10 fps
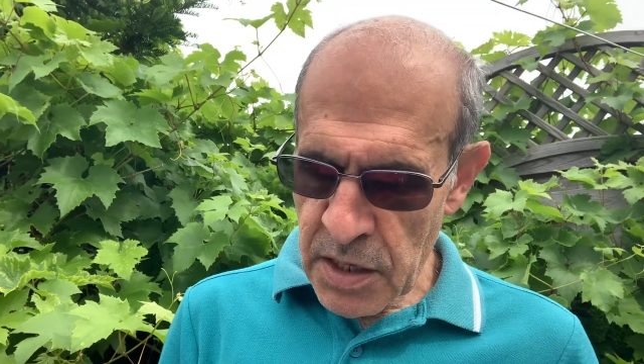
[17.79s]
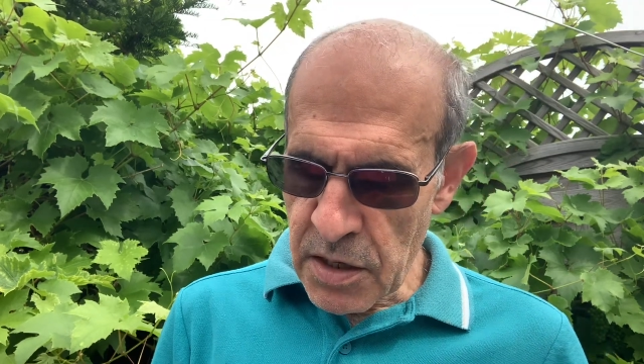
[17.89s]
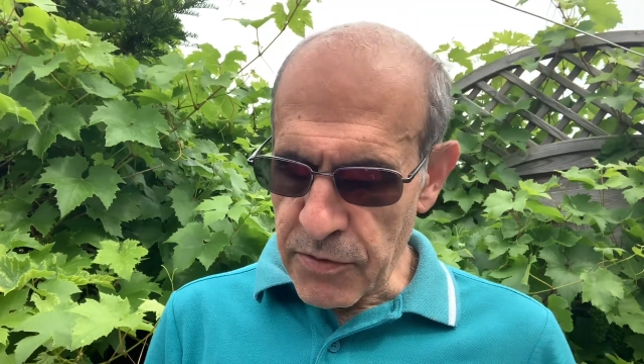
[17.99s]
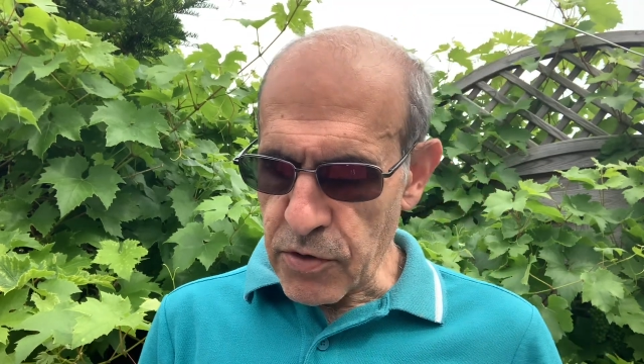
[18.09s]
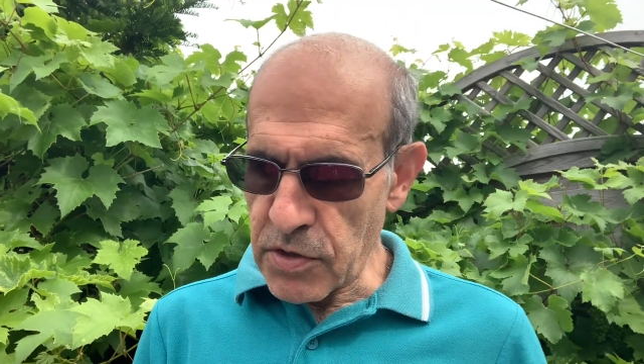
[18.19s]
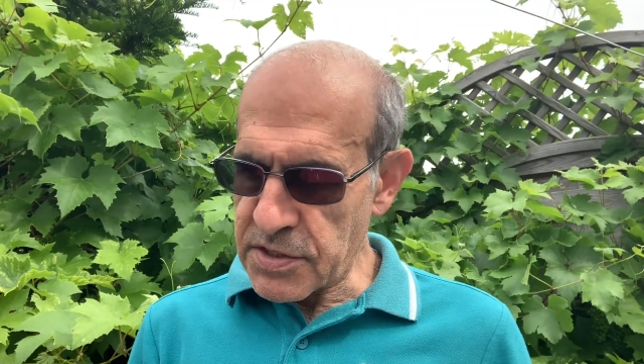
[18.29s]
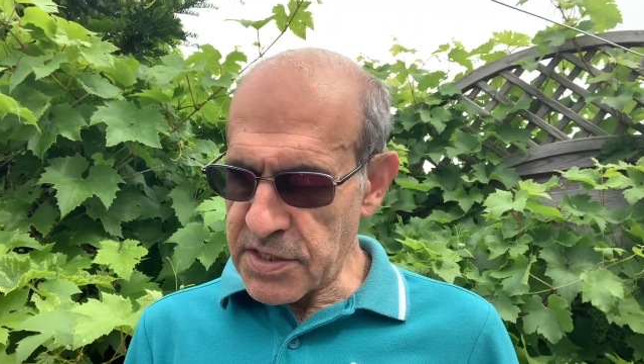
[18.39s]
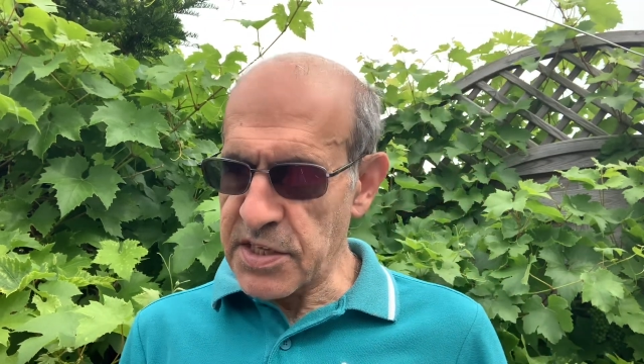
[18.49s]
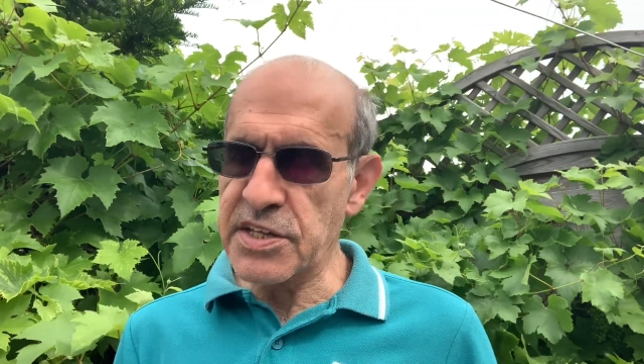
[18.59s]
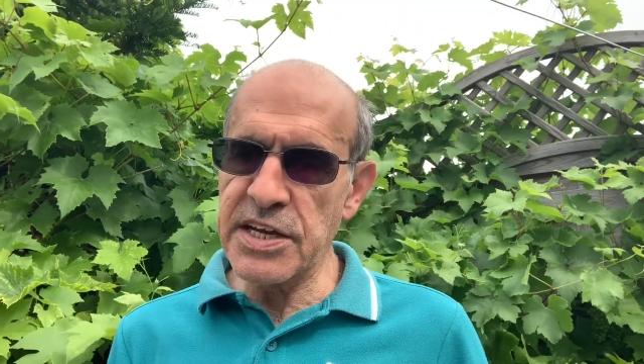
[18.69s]
Of course,
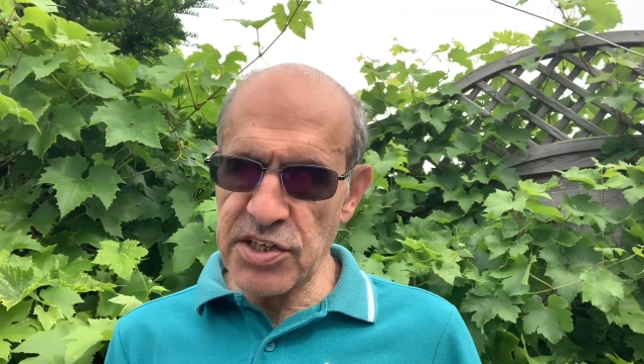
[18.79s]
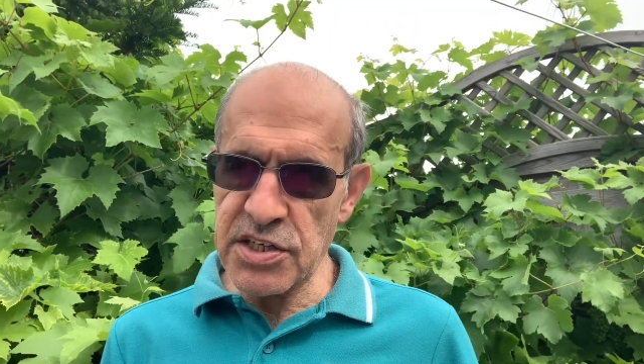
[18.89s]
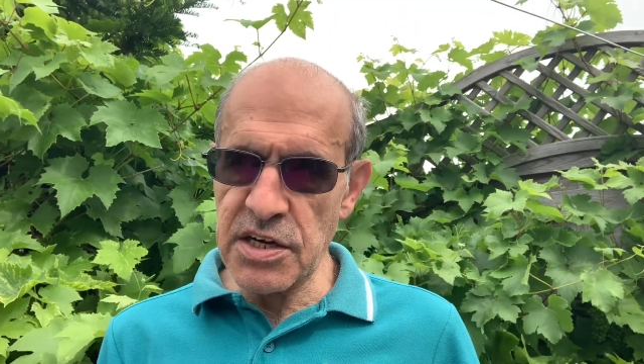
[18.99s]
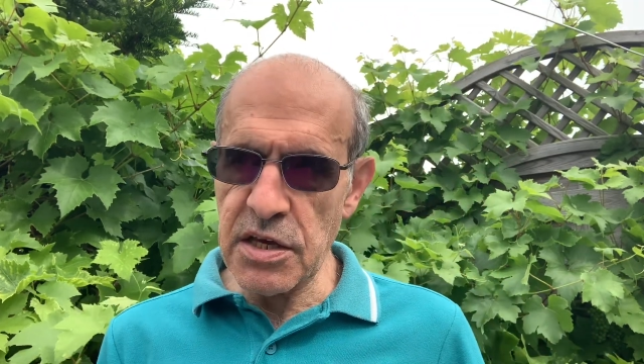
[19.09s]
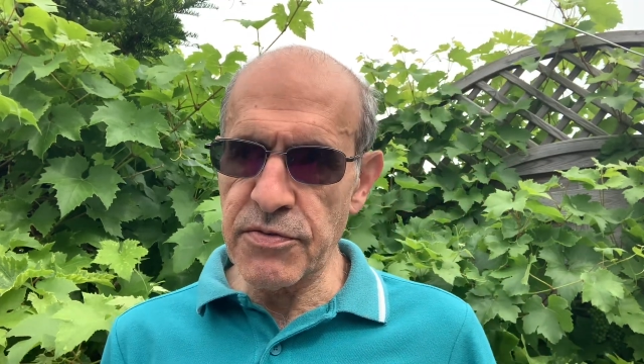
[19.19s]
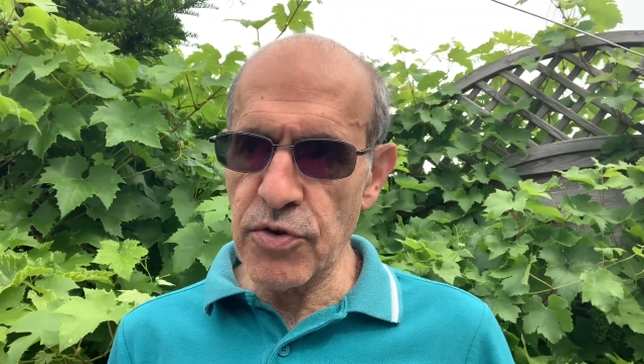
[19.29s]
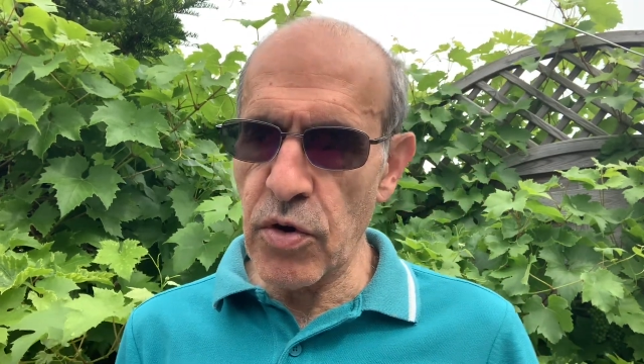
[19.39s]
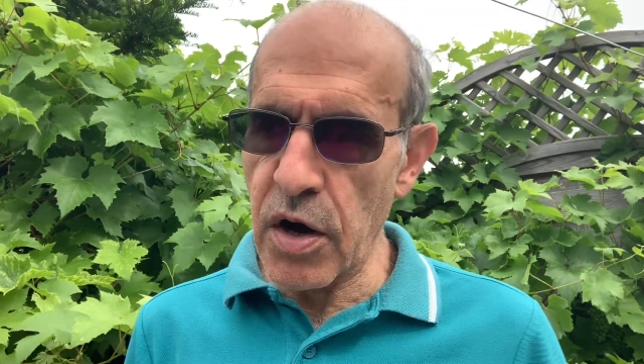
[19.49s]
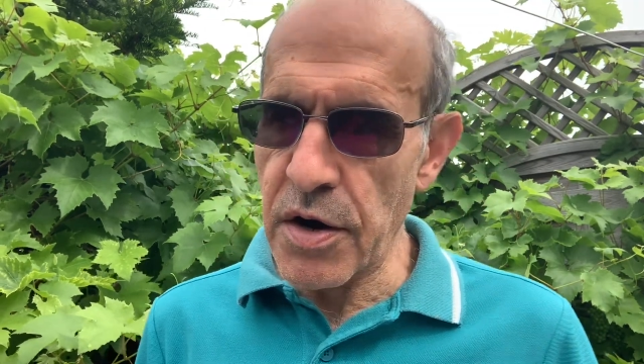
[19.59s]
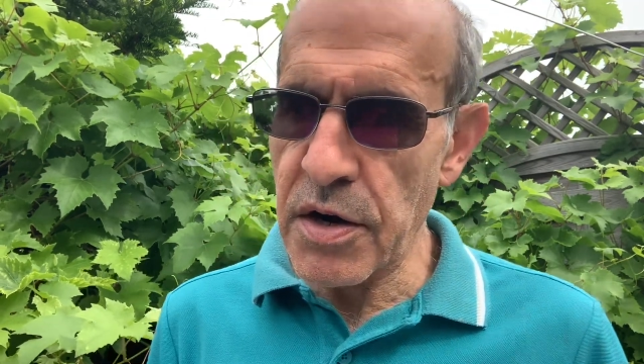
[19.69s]
dissertation, if you
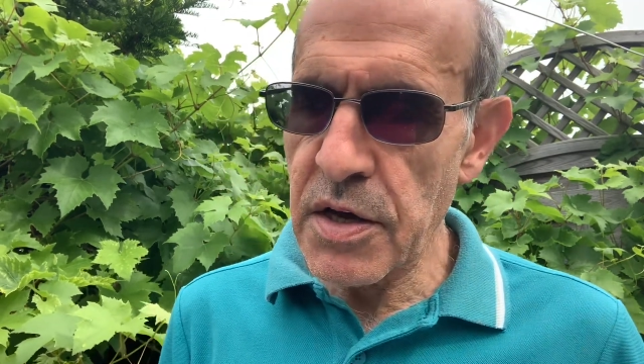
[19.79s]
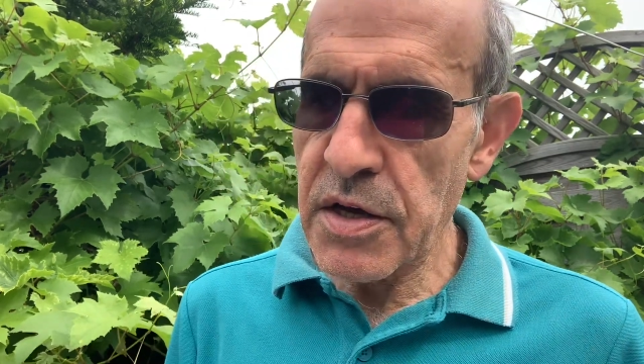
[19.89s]
are